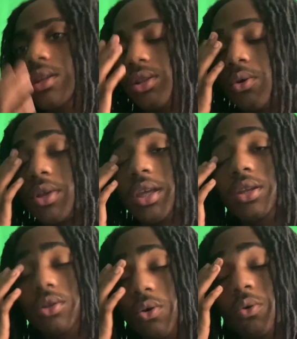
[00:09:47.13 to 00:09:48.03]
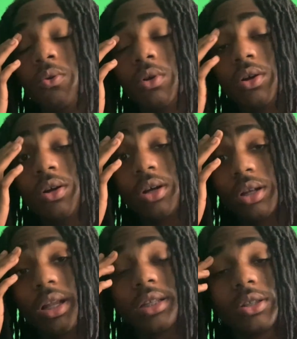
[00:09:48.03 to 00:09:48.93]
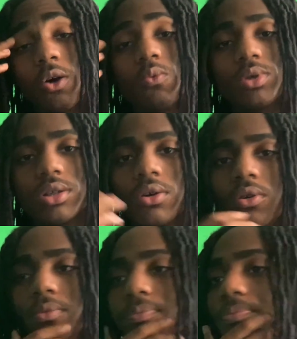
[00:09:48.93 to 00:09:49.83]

low-key knew that something was up.